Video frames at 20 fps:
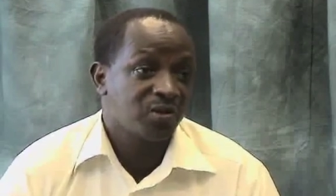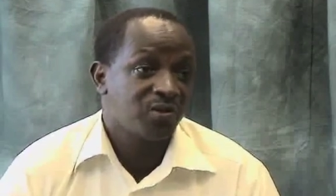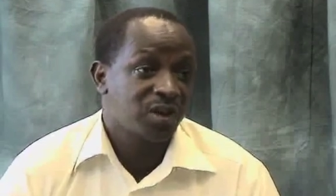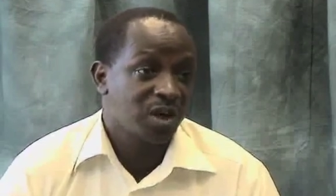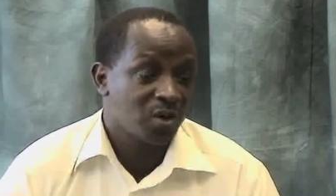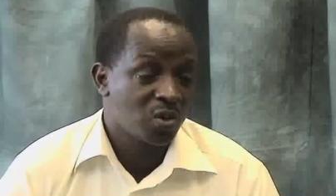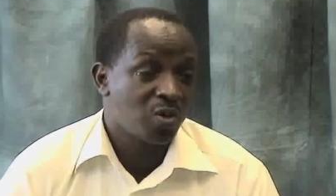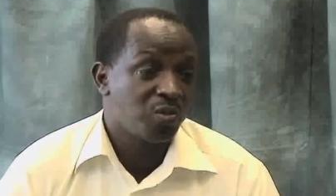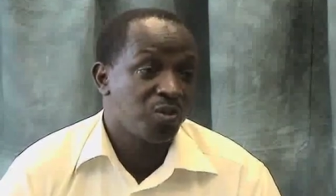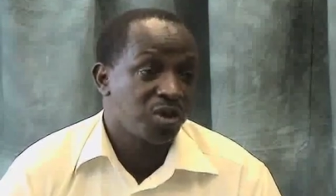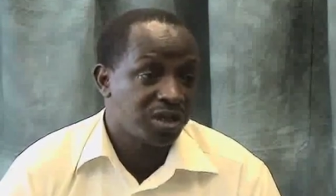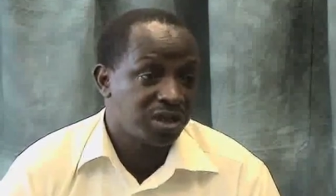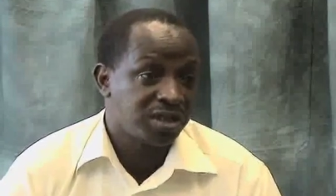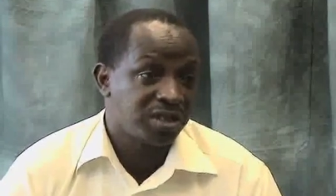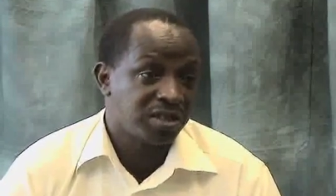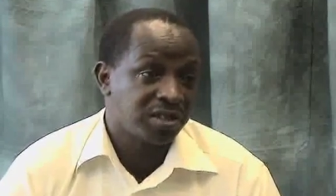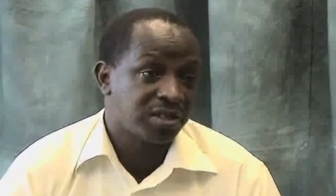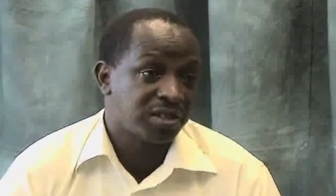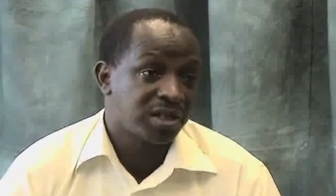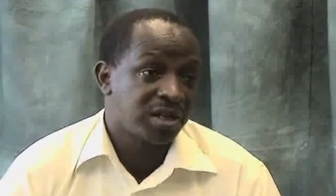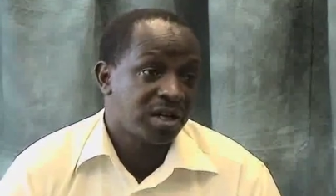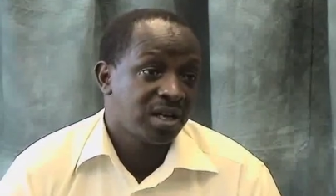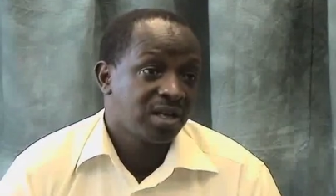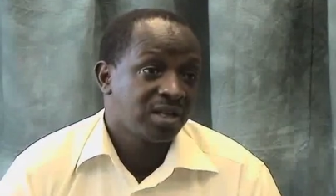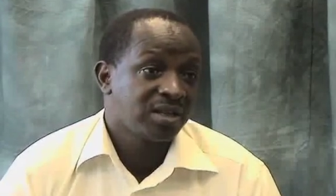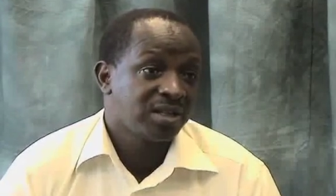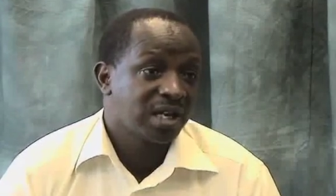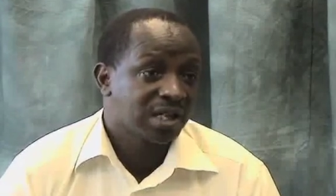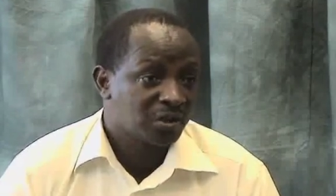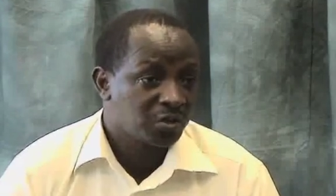of the communities
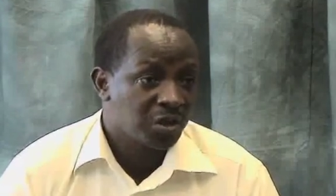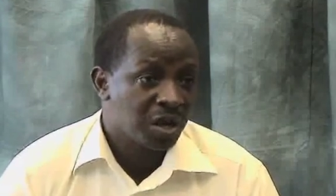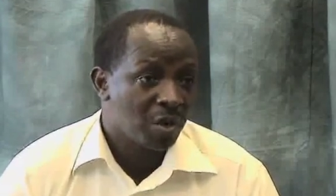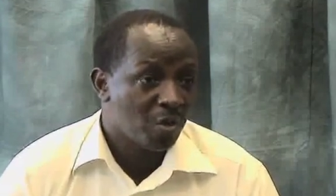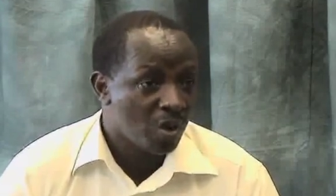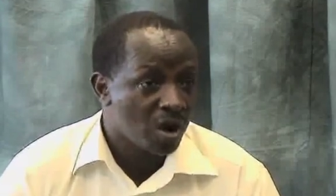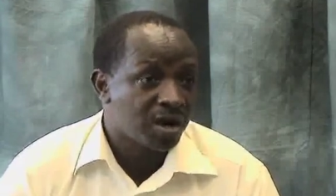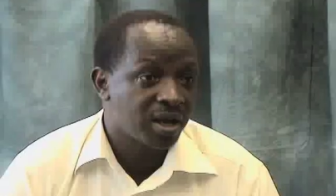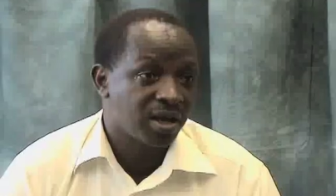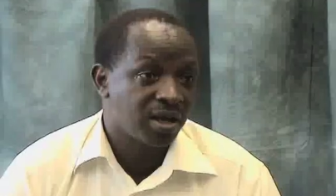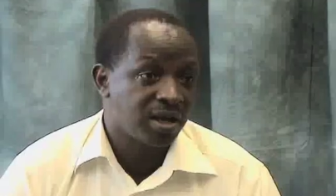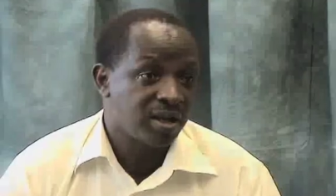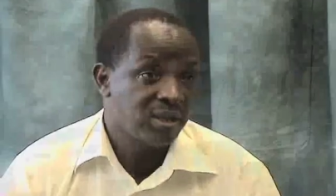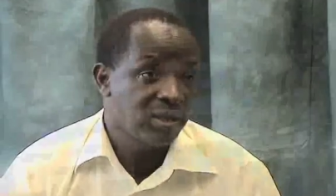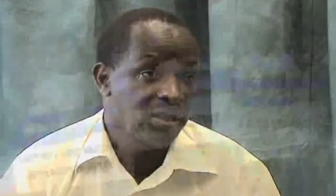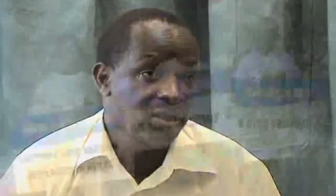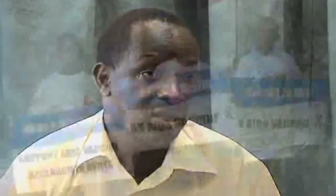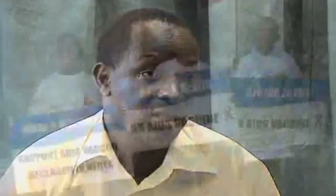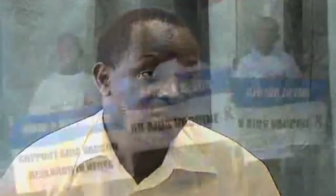that we are working in.